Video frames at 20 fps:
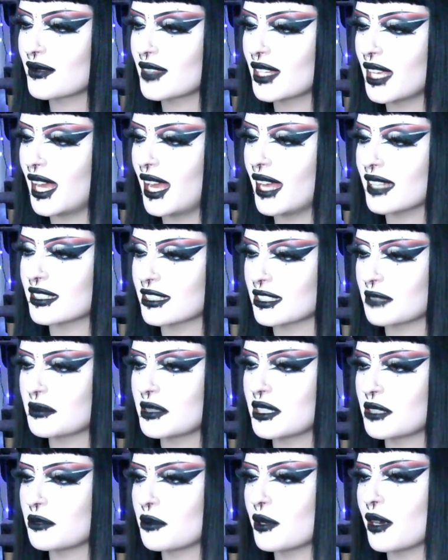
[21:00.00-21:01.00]
asking
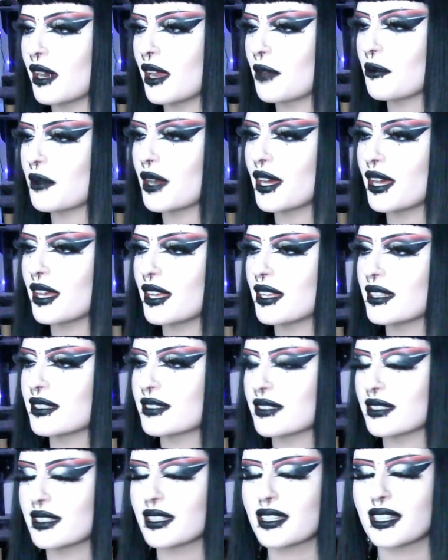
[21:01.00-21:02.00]
me where I was
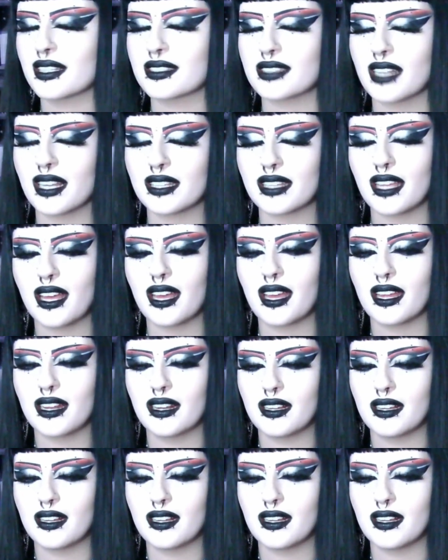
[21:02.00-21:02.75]
and things like that.